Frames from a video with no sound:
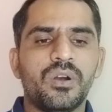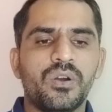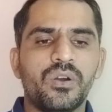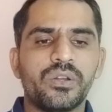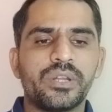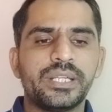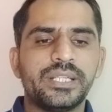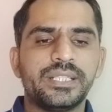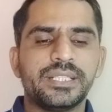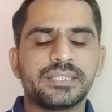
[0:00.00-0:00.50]

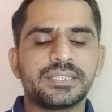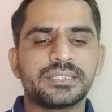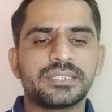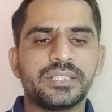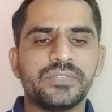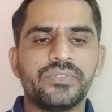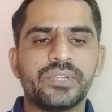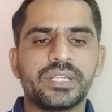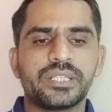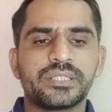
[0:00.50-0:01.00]
already done the
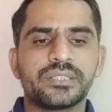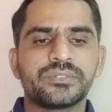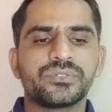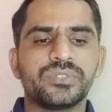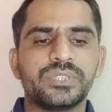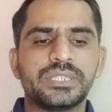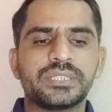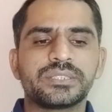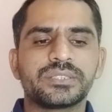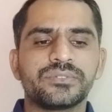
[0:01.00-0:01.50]
certification, so
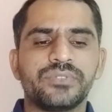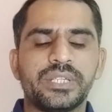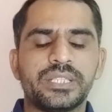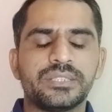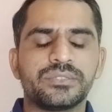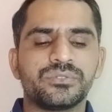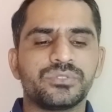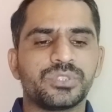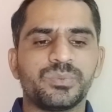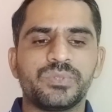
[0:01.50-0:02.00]
it's
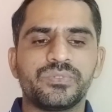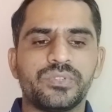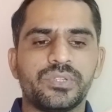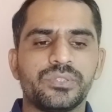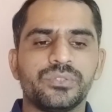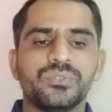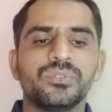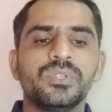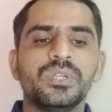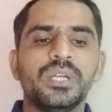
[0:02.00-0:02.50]
very suitable for
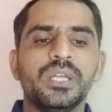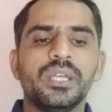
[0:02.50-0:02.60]
you.